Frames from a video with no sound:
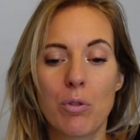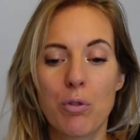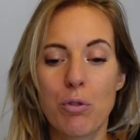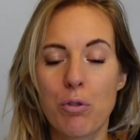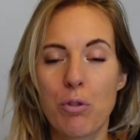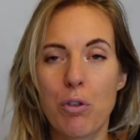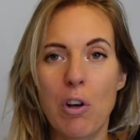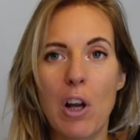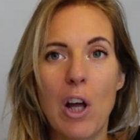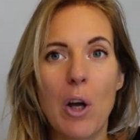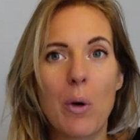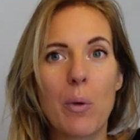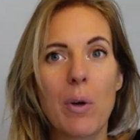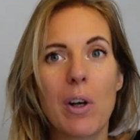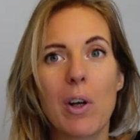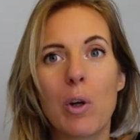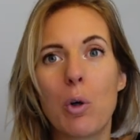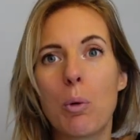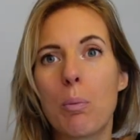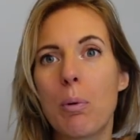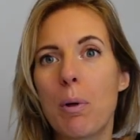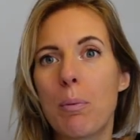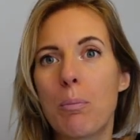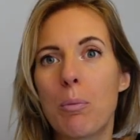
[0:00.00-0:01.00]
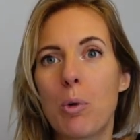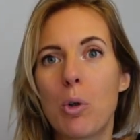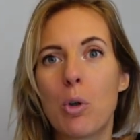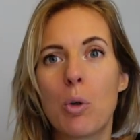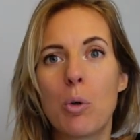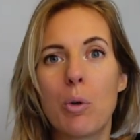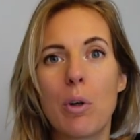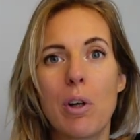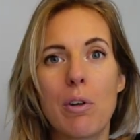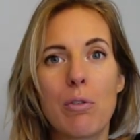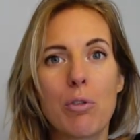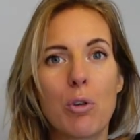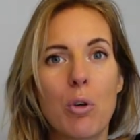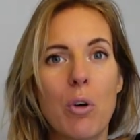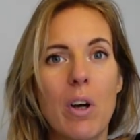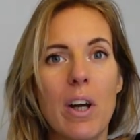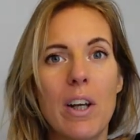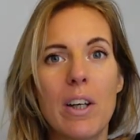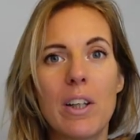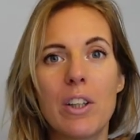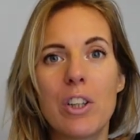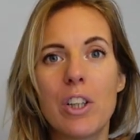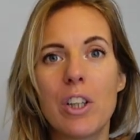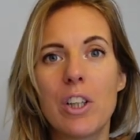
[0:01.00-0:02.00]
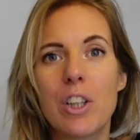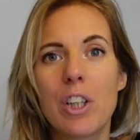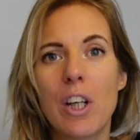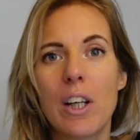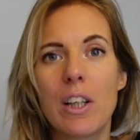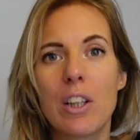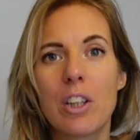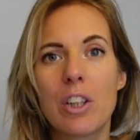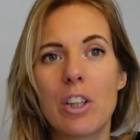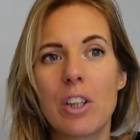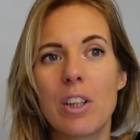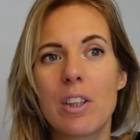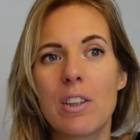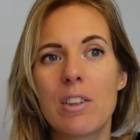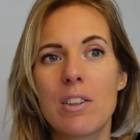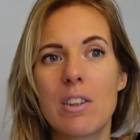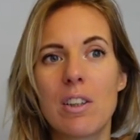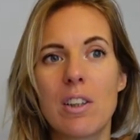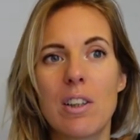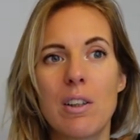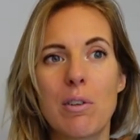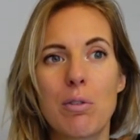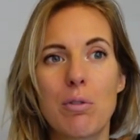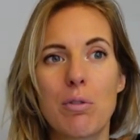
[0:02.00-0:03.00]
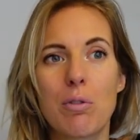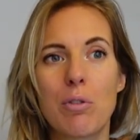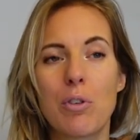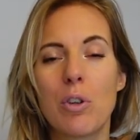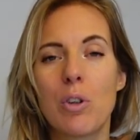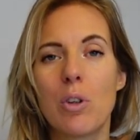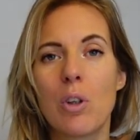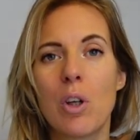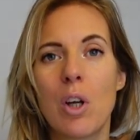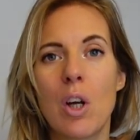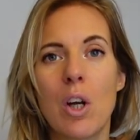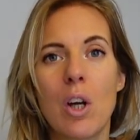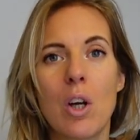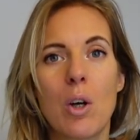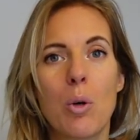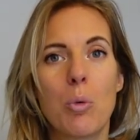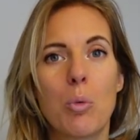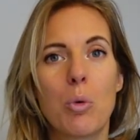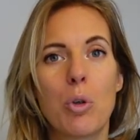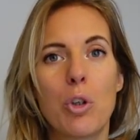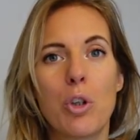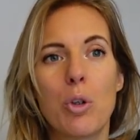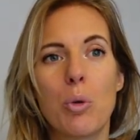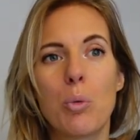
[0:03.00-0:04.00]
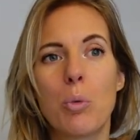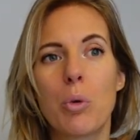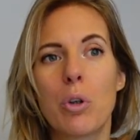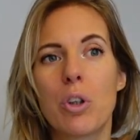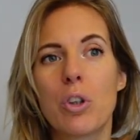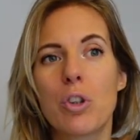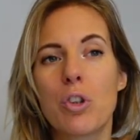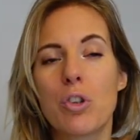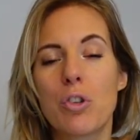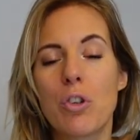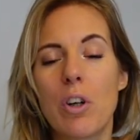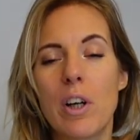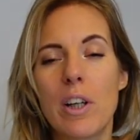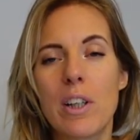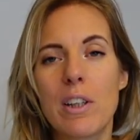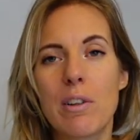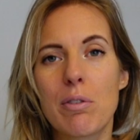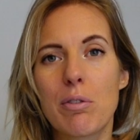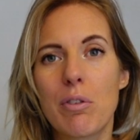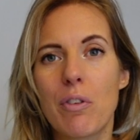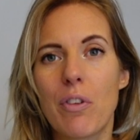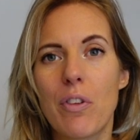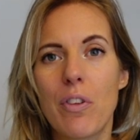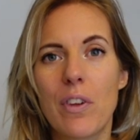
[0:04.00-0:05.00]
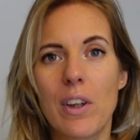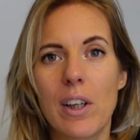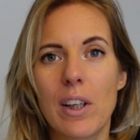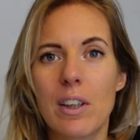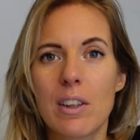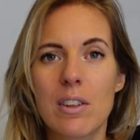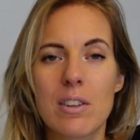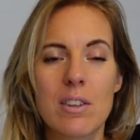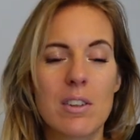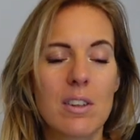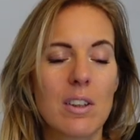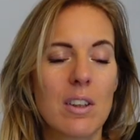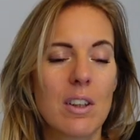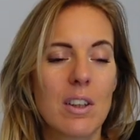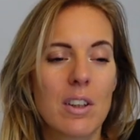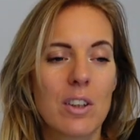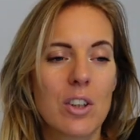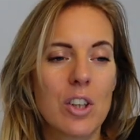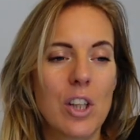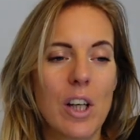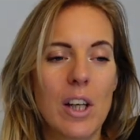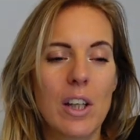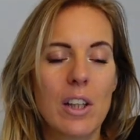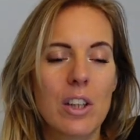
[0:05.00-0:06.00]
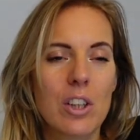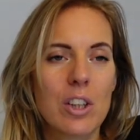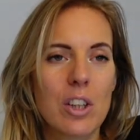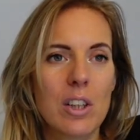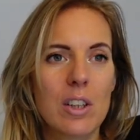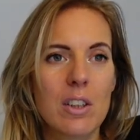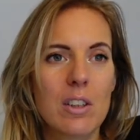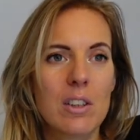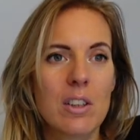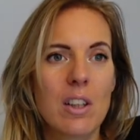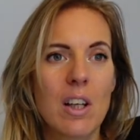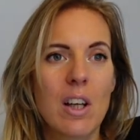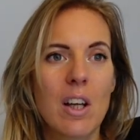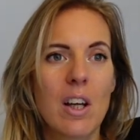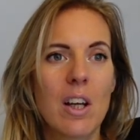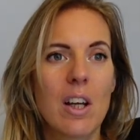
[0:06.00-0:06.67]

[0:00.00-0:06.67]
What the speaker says: flow a little bit more if your energy changes and if what you want to try different things changes.